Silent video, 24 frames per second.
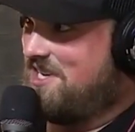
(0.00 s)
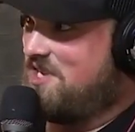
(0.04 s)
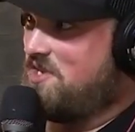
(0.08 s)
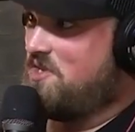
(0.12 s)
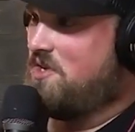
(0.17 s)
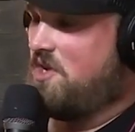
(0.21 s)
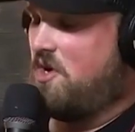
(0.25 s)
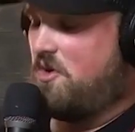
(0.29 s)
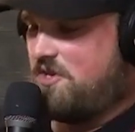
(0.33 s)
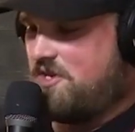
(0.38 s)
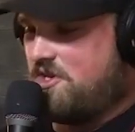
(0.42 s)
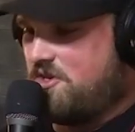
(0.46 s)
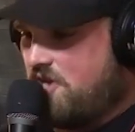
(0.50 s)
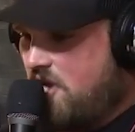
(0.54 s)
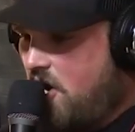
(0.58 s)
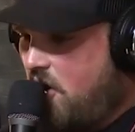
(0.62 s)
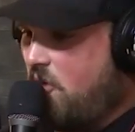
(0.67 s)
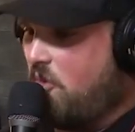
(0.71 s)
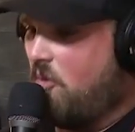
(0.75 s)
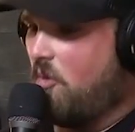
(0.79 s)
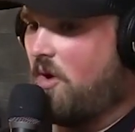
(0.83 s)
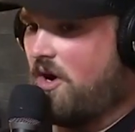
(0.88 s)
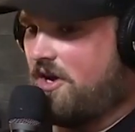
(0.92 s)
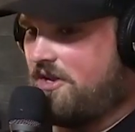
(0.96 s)

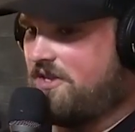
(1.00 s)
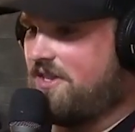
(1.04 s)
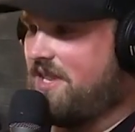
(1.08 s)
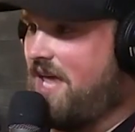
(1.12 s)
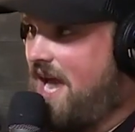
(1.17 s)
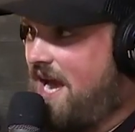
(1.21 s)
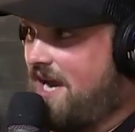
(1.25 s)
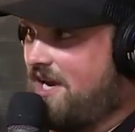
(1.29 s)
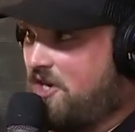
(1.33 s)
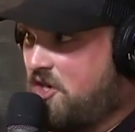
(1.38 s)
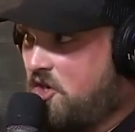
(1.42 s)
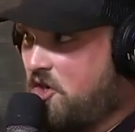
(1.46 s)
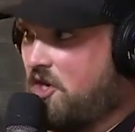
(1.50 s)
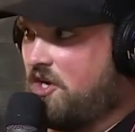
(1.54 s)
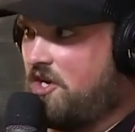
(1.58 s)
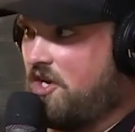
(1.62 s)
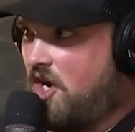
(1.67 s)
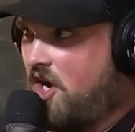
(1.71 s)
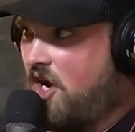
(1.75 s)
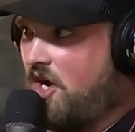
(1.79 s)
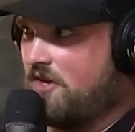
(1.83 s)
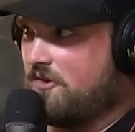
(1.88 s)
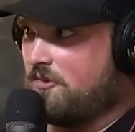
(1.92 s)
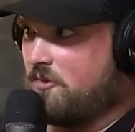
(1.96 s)
What that good
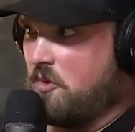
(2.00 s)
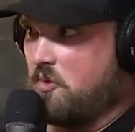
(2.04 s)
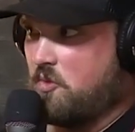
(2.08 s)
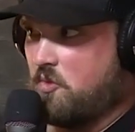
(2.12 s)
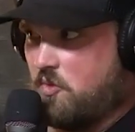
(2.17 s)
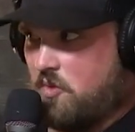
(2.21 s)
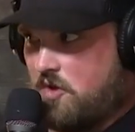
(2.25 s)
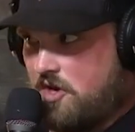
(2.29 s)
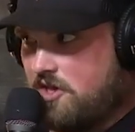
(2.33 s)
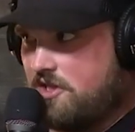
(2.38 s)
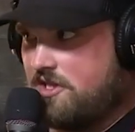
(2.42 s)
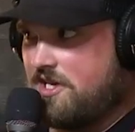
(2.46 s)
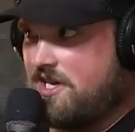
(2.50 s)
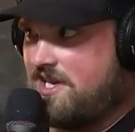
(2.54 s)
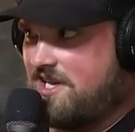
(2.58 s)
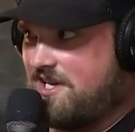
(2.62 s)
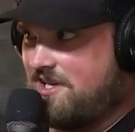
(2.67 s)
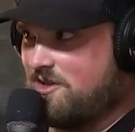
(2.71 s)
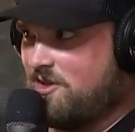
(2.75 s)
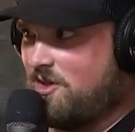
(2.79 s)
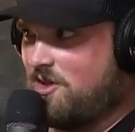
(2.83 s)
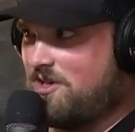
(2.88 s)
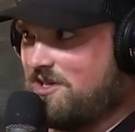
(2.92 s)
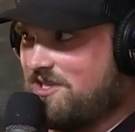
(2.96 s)
hunt really
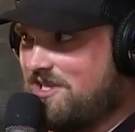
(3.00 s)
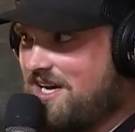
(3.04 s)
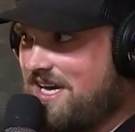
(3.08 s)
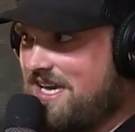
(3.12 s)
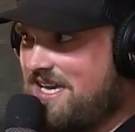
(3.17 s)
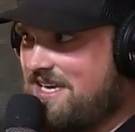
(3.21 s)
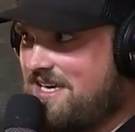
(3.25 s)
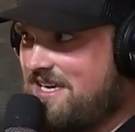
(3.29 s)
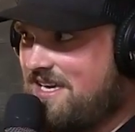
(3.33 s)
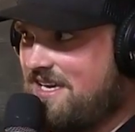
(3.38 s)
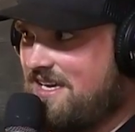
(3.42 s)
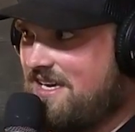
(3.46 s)
can look like.